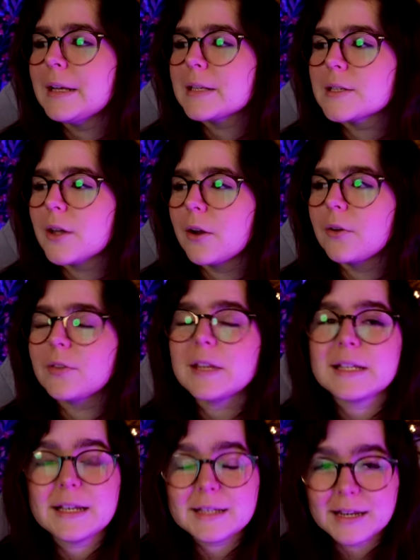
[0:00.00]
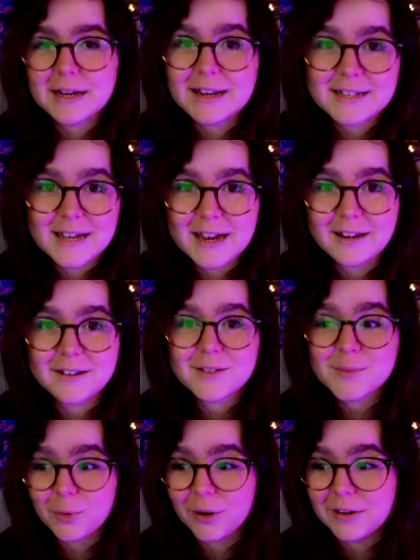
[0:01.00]
So this is going to contain
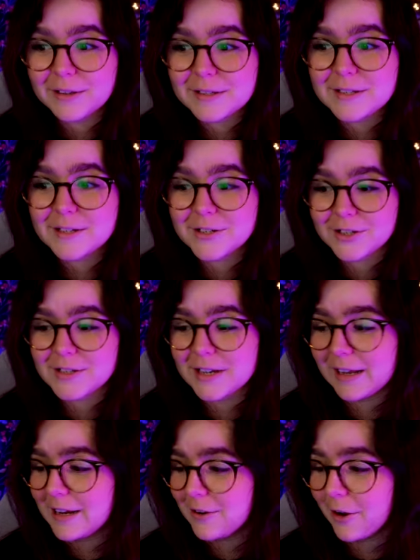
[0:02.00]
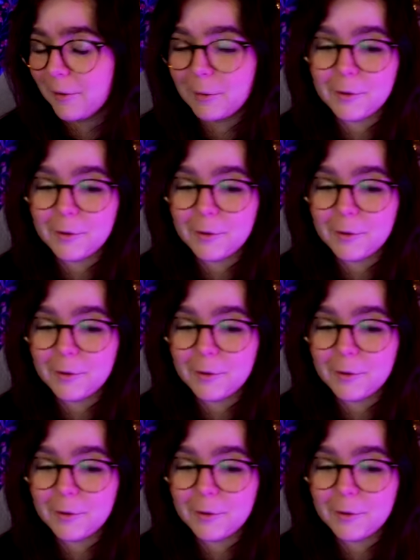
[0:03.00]
spoilers, just to let you know.